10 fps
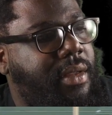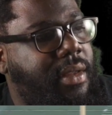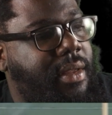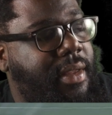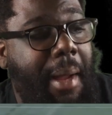
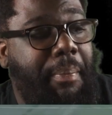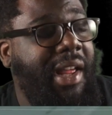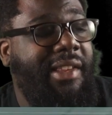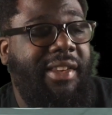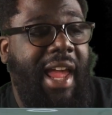That
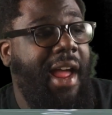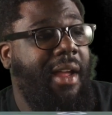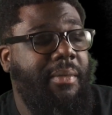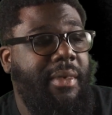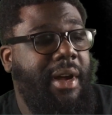blitz
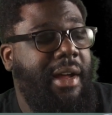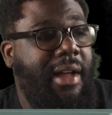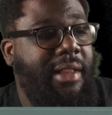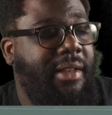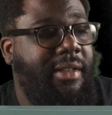came.
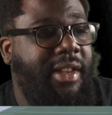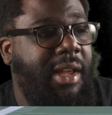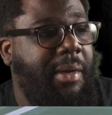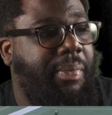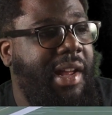The
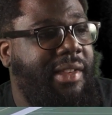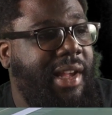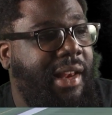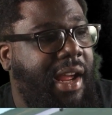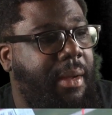DB blitz, I
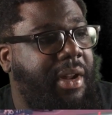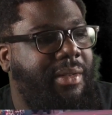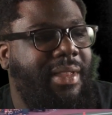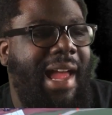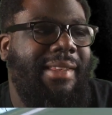like it,
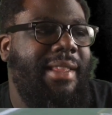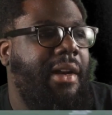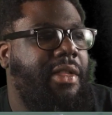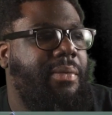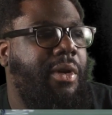but that's not
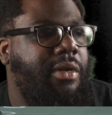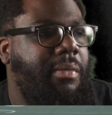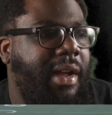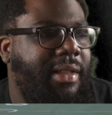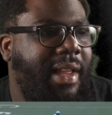a throw you
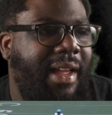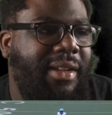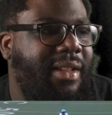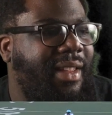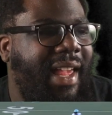make. That you
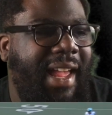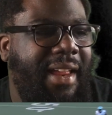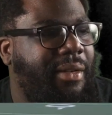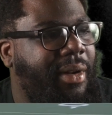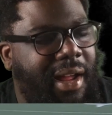can't
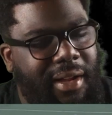do that.